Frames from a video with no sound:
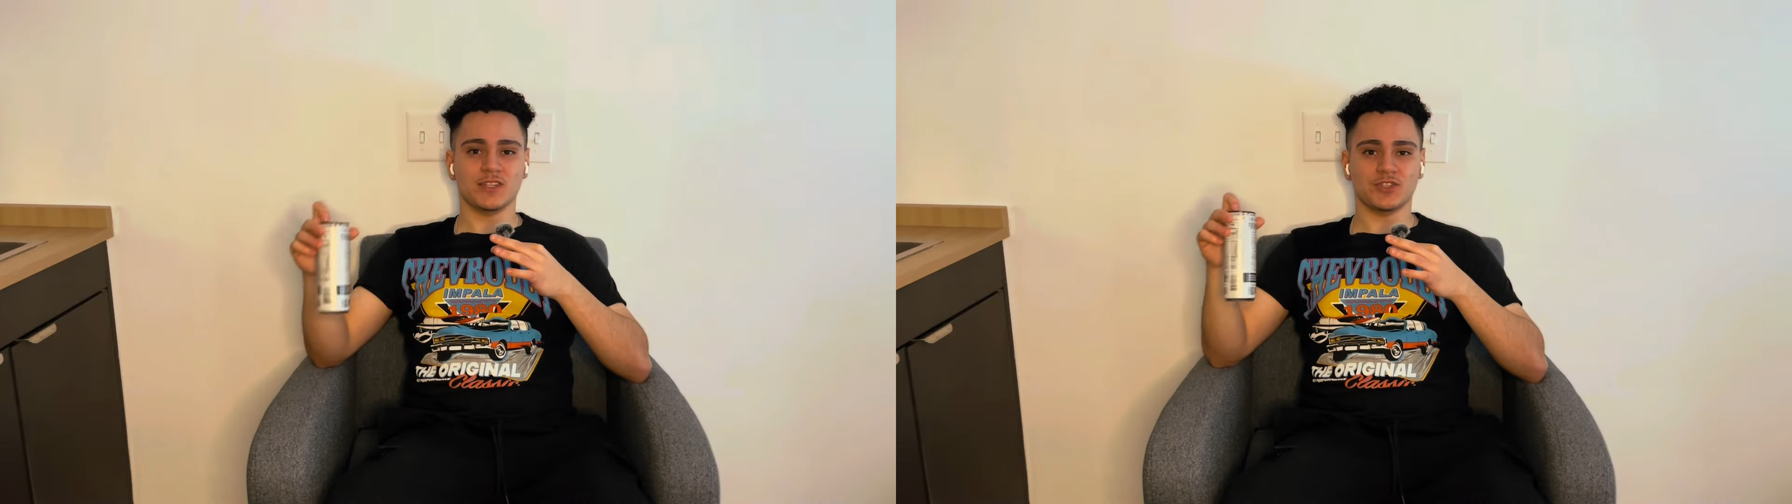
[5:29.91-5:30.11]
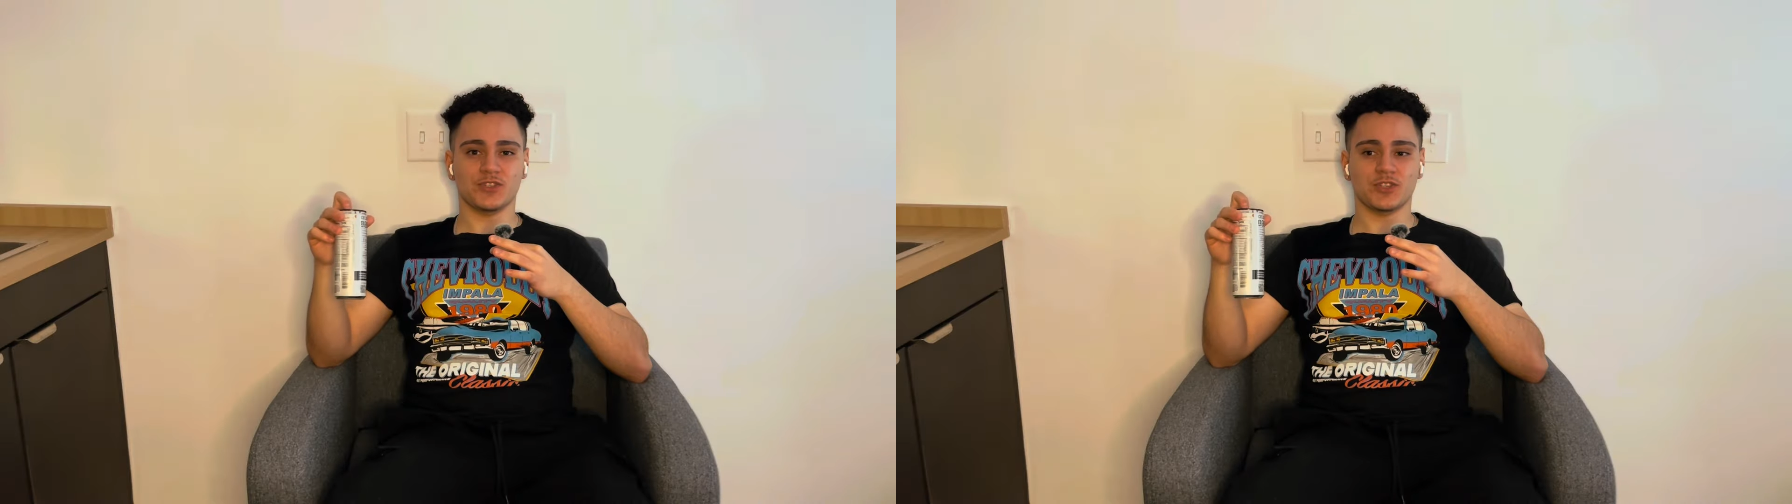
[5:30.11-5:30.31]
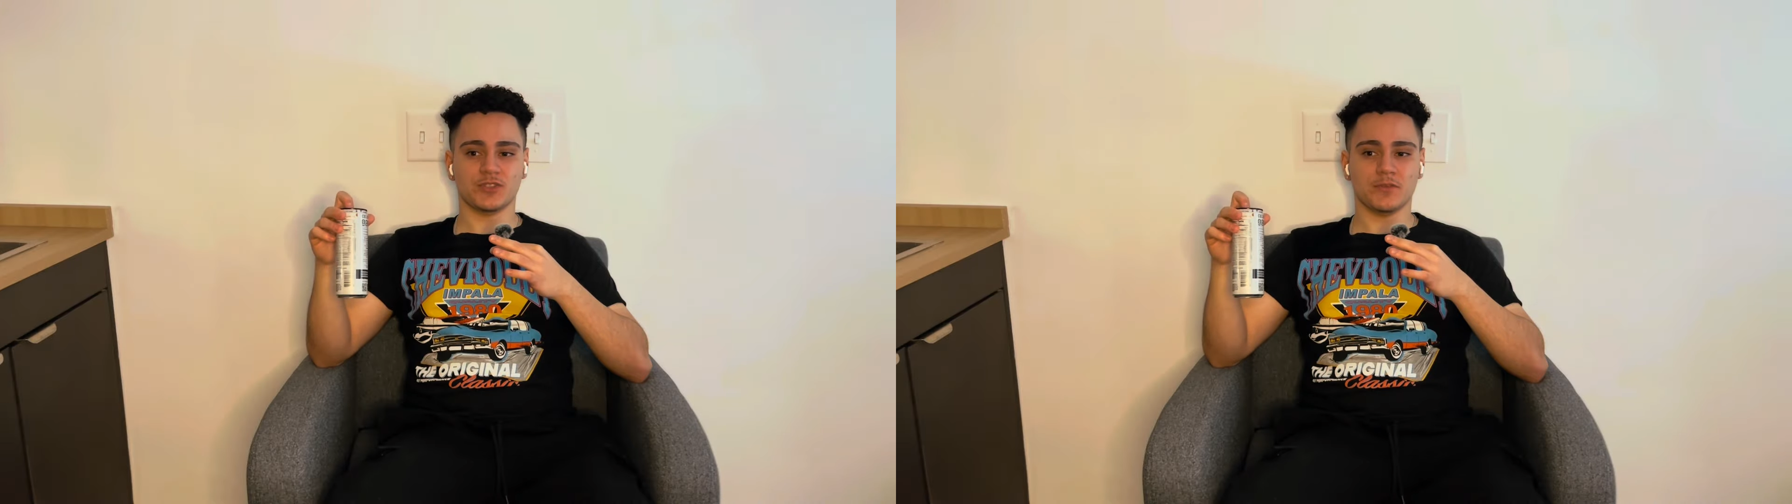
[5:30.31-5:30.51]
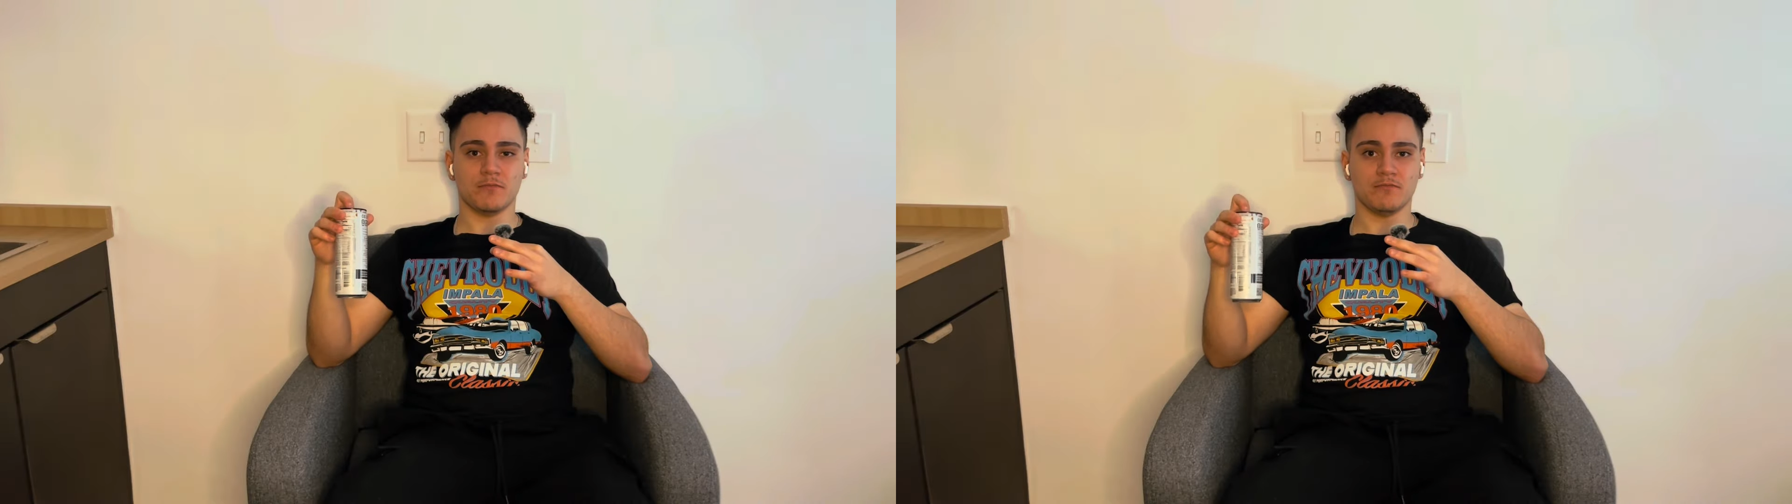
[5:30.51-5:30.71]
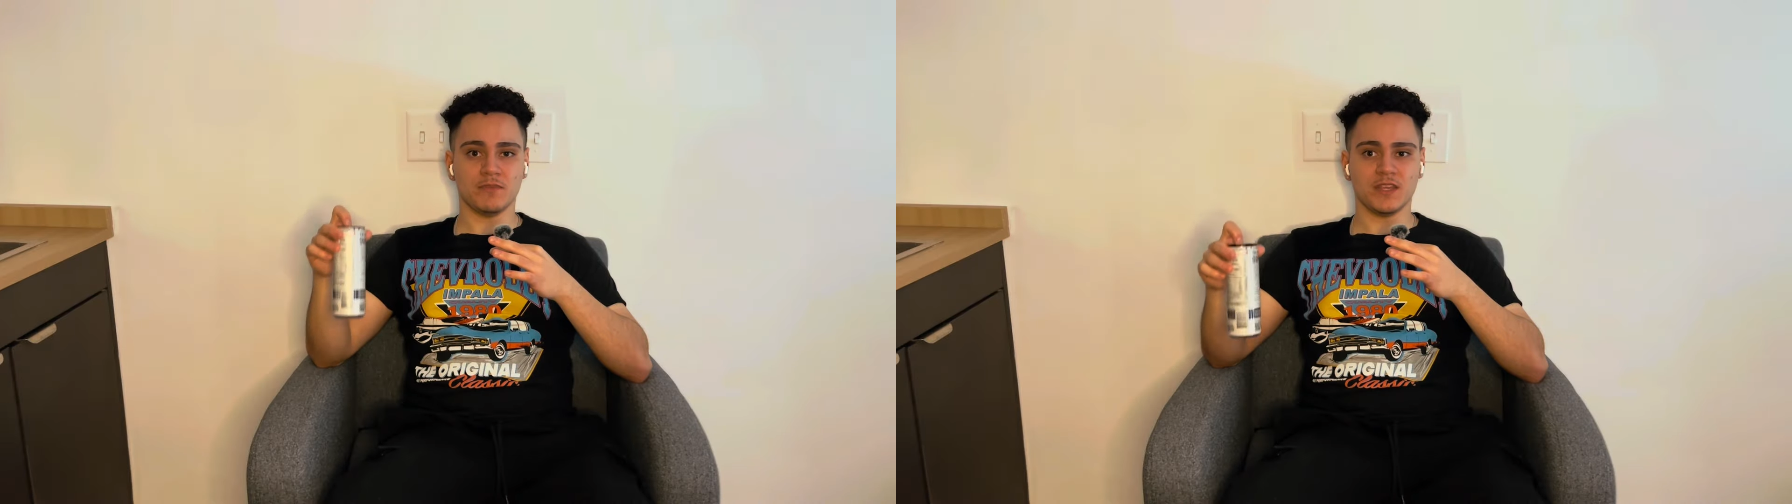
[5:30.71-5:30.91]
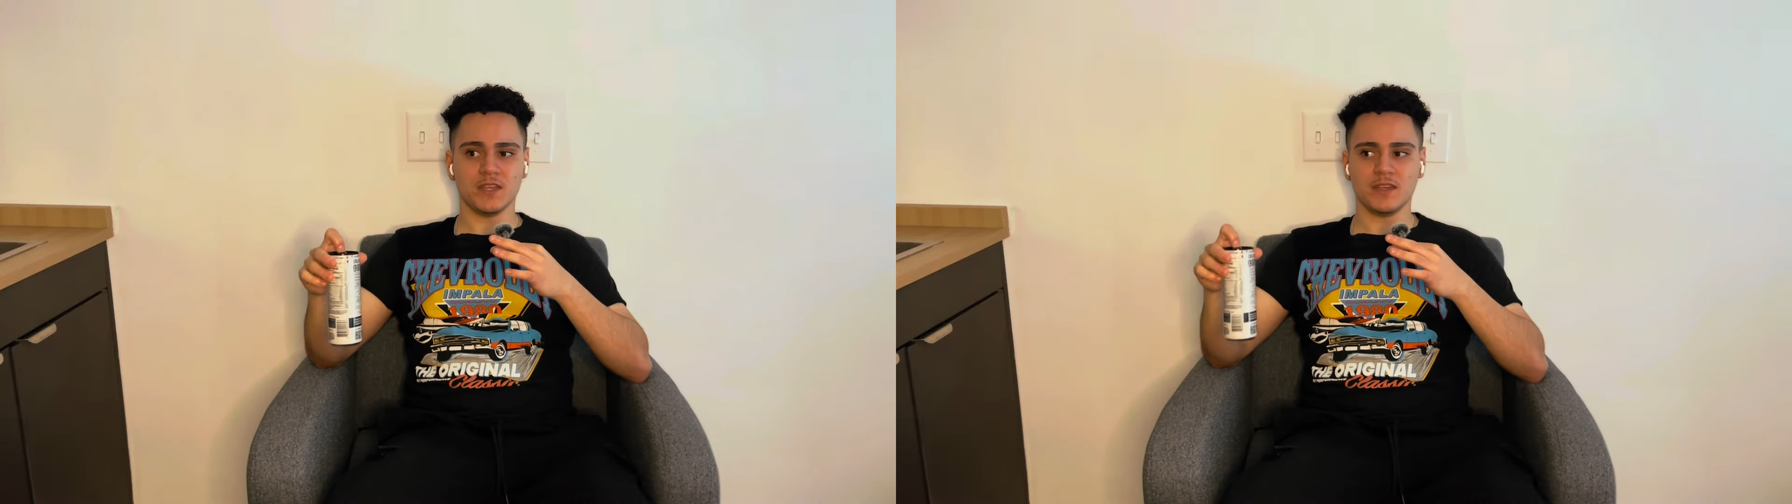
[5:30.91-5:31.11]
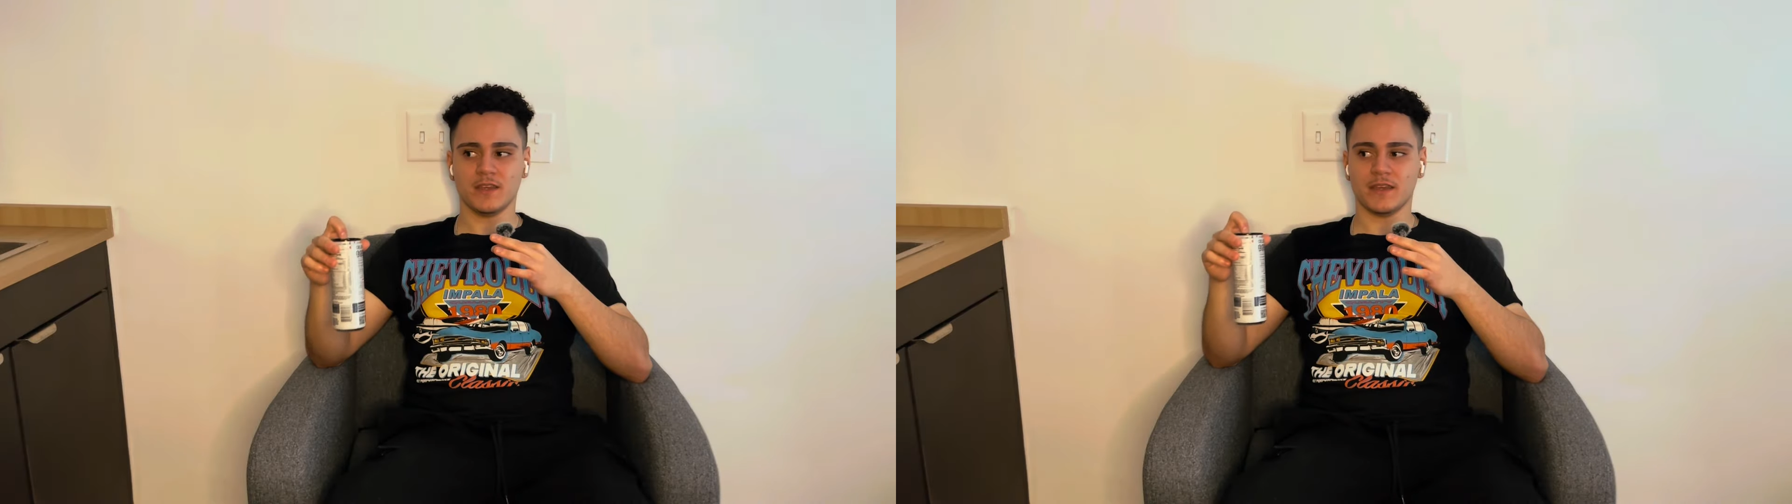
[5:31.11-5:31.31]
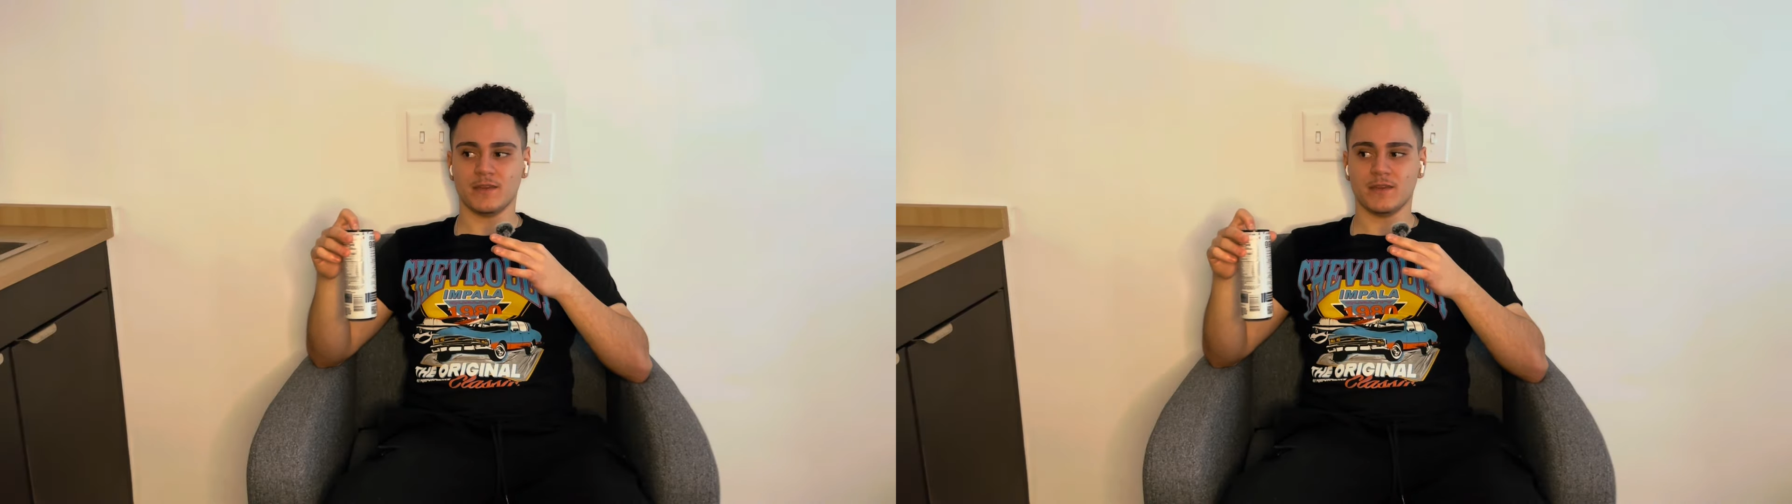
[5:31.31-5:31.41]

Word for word: It's just me